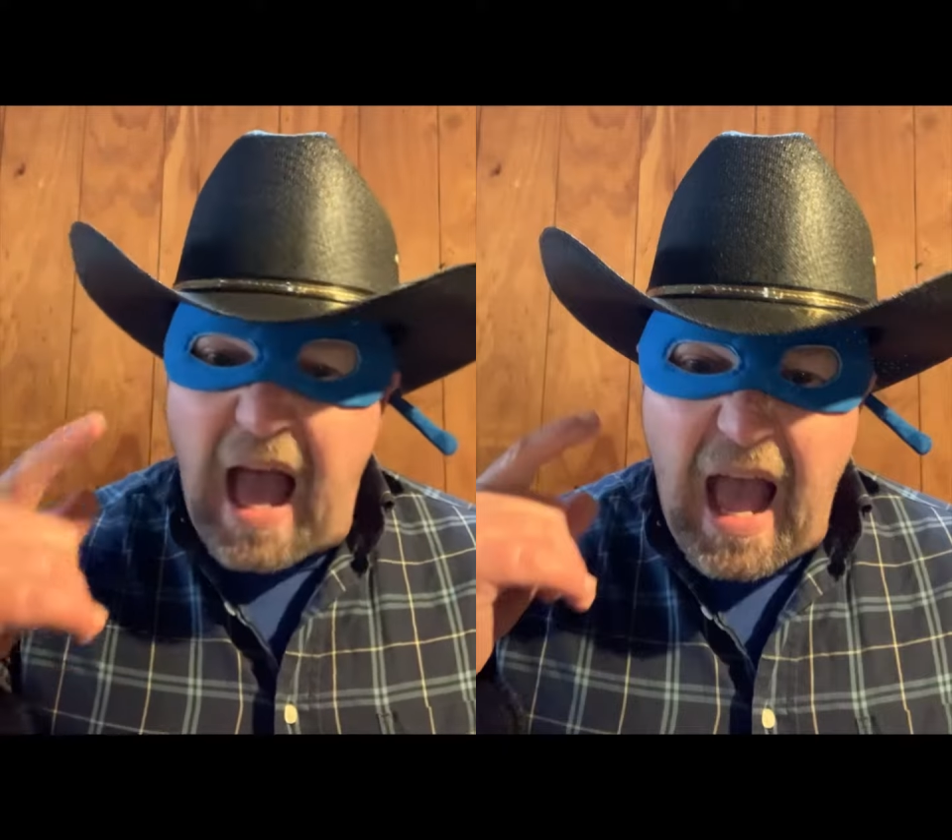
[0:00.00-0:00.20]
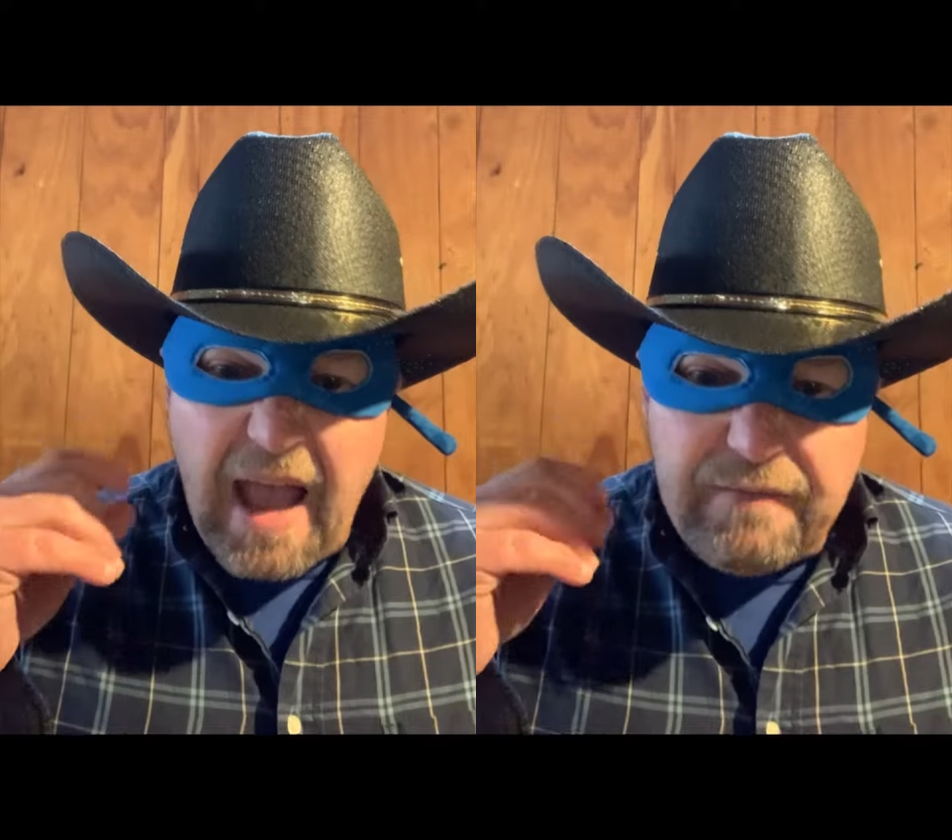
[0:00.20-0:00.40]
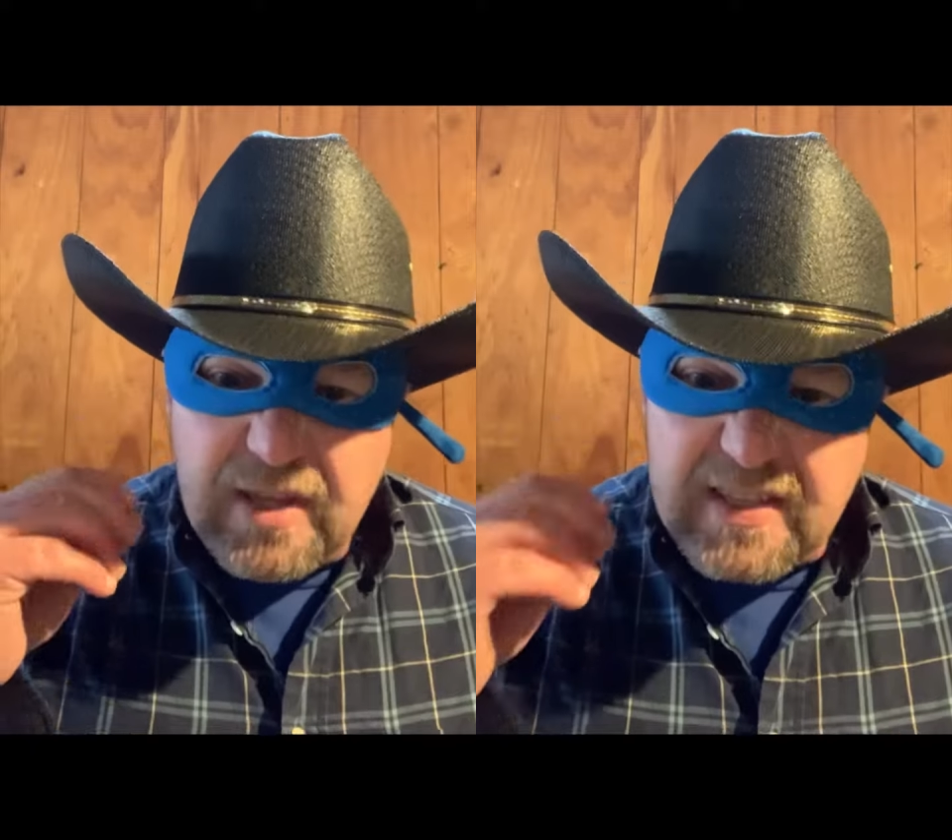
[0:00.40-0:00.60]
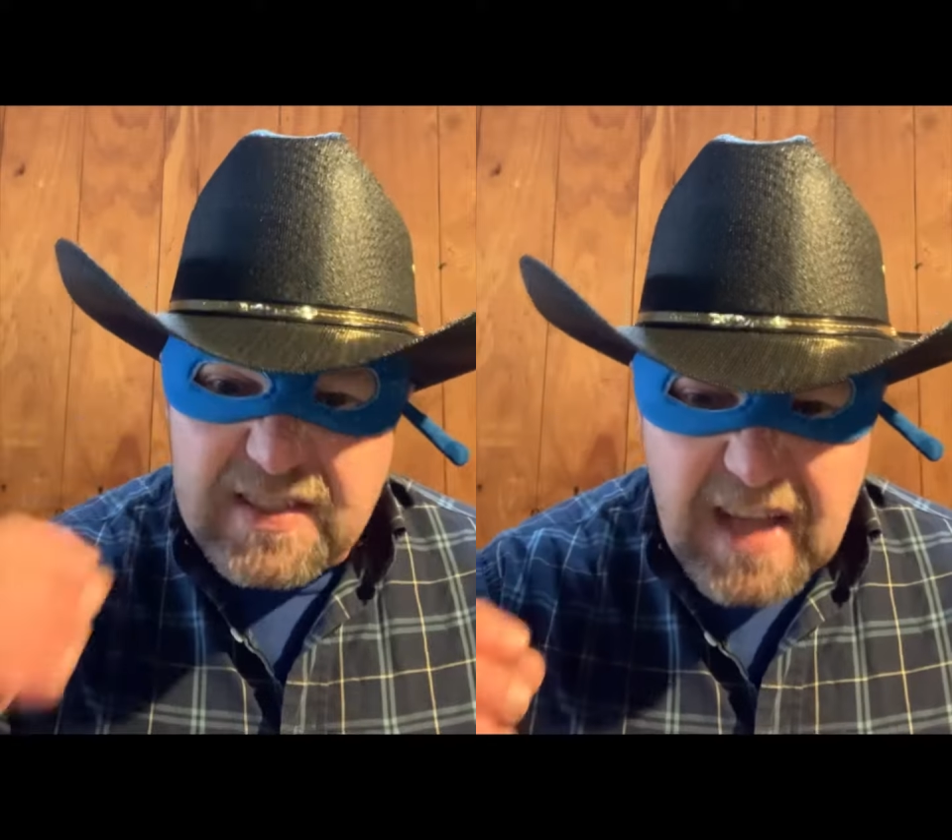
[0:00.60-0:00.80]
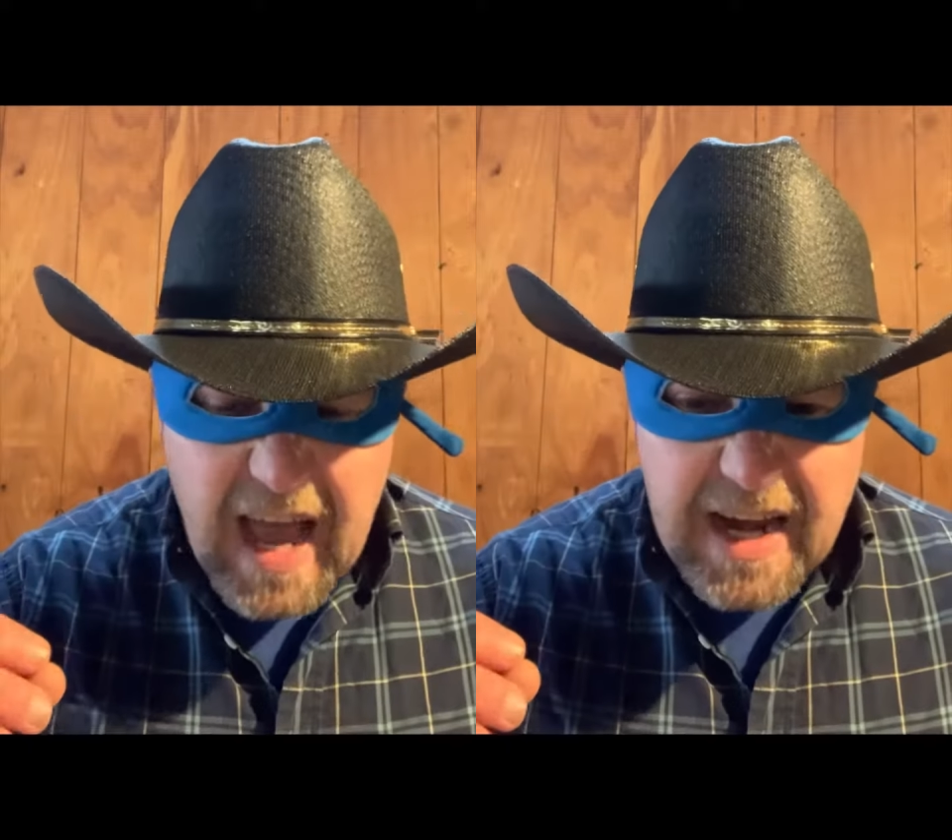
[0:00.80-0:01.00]
have
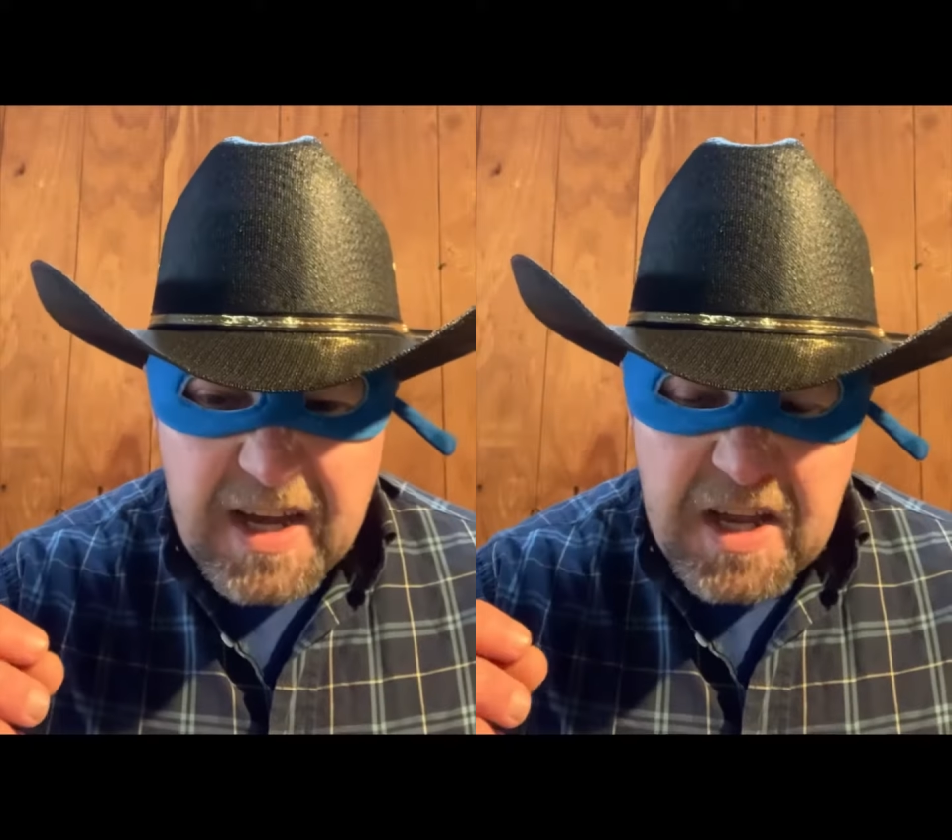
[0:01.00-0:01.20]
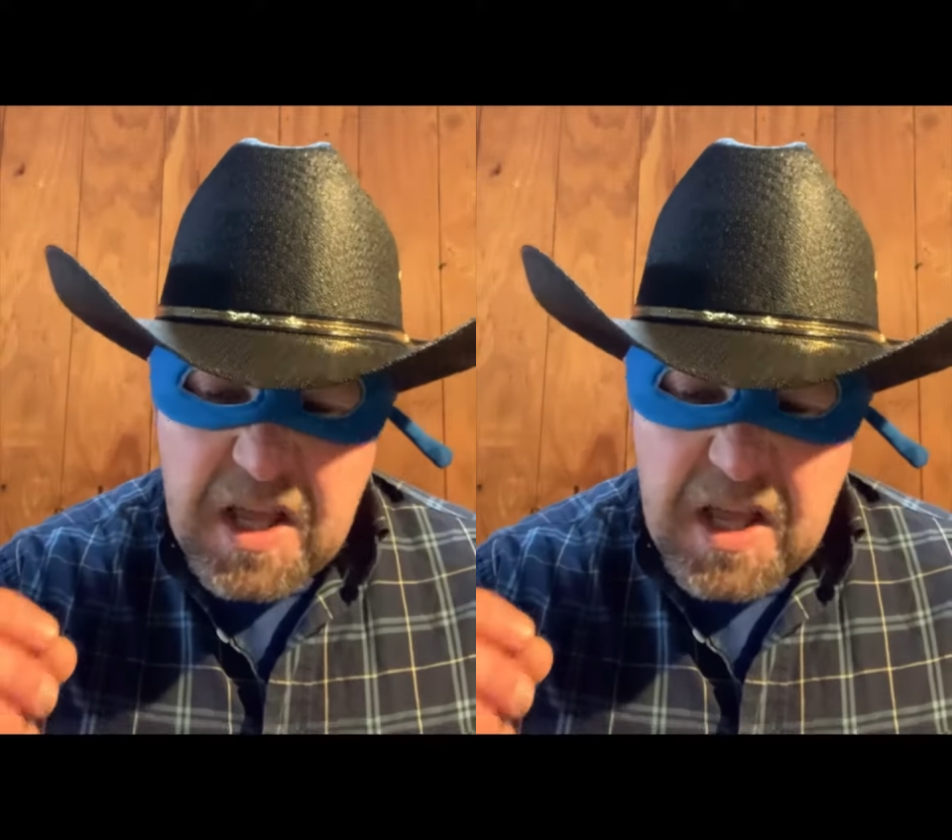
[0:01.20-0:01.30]
decided